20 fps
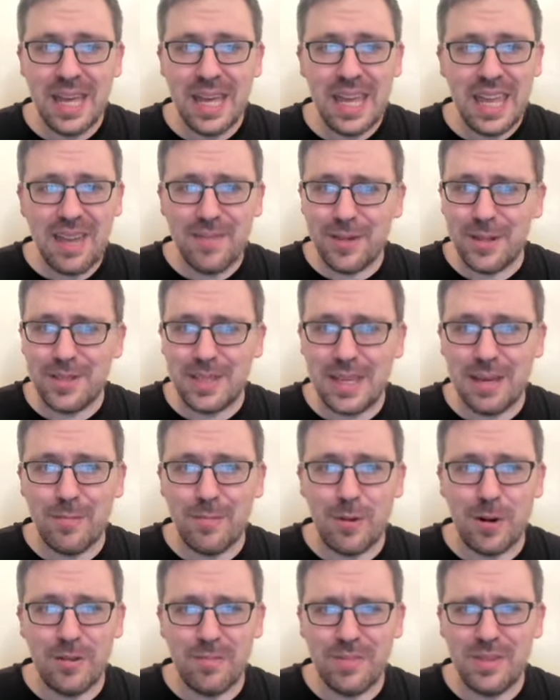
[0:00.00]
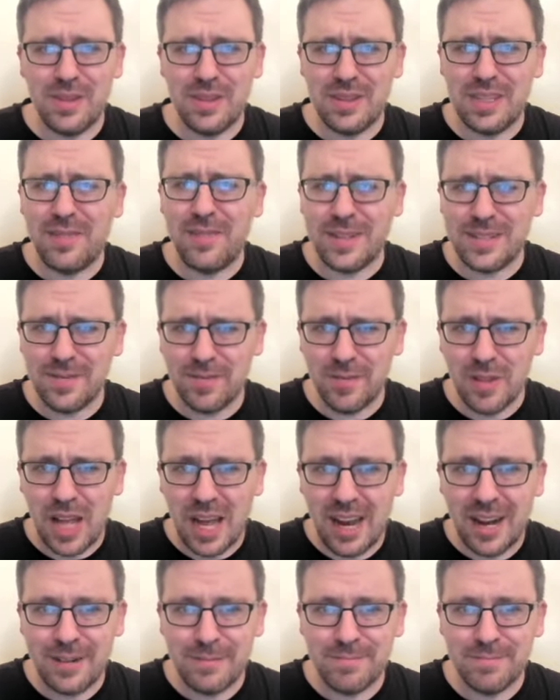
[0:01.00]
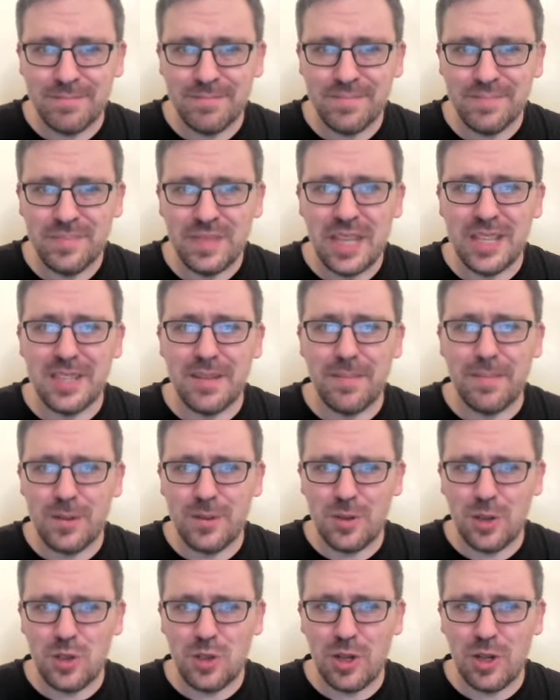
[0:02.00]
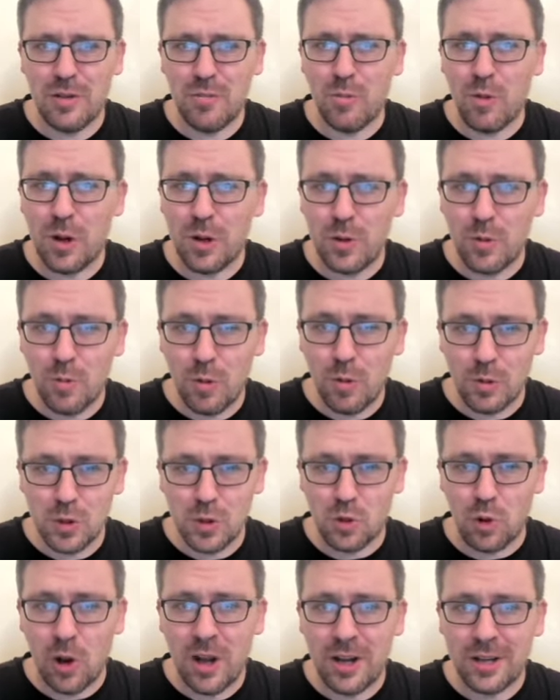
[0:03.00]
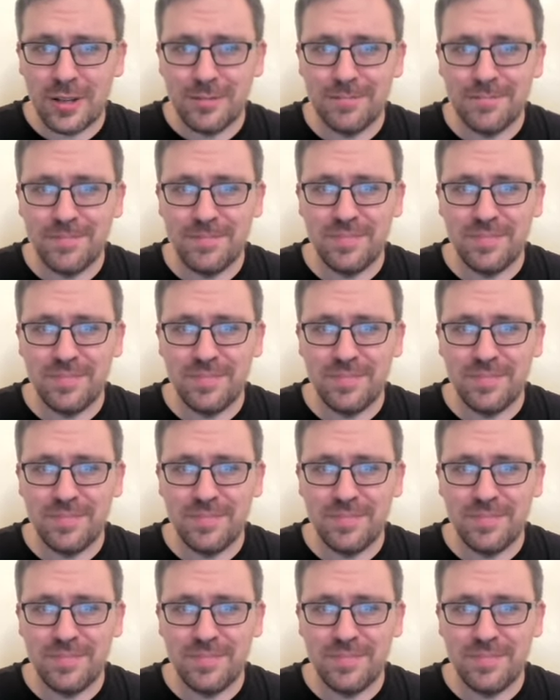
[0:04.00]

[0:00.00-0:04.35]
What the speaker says: even a team where defensive line is a position where you were strong